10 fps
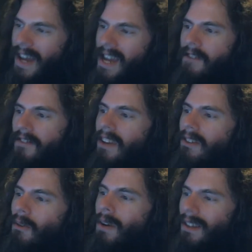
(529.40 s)
if
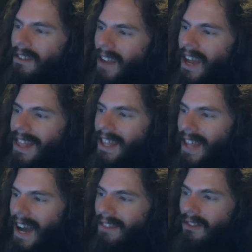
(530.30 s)
he's going to say that
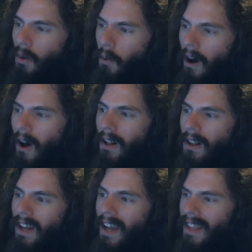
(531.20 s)
that's the
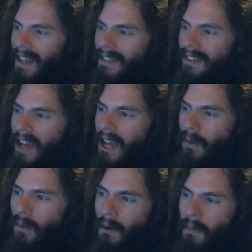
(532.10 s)
wall and then say he
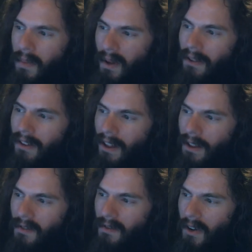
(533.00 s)
won't build
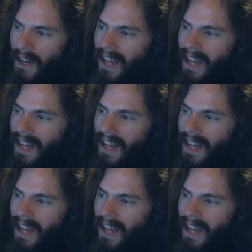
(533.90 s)
another foot,